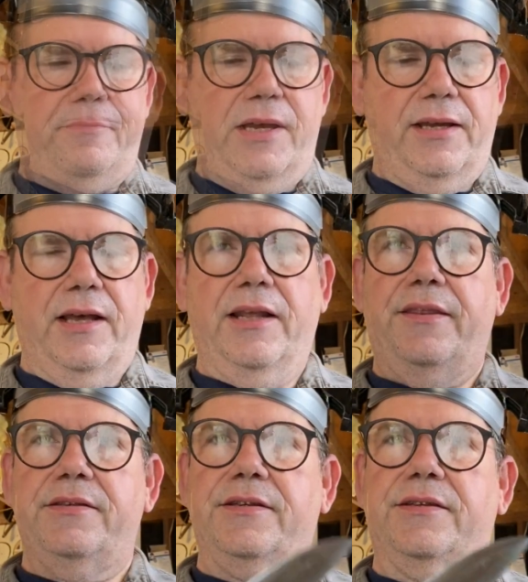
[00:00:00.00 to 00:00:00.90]
By golly,
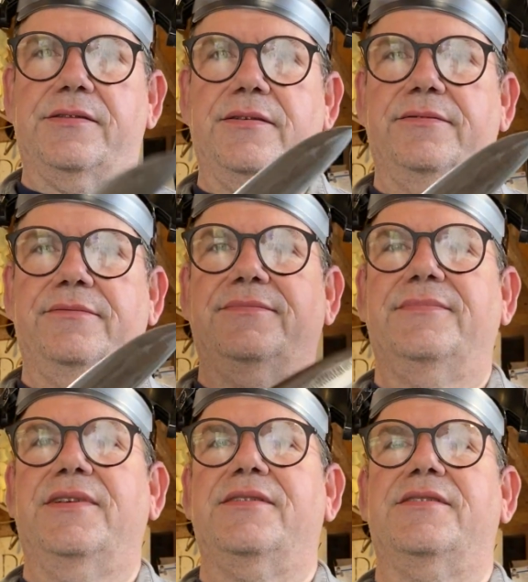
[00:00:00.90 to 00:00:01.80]
this is
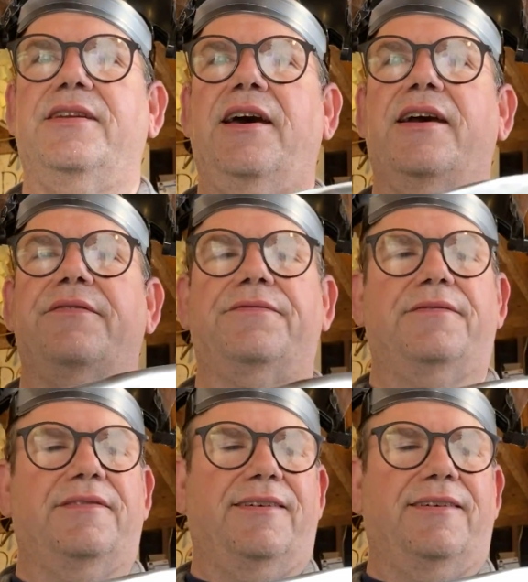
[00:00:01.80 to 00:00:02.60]
a knife.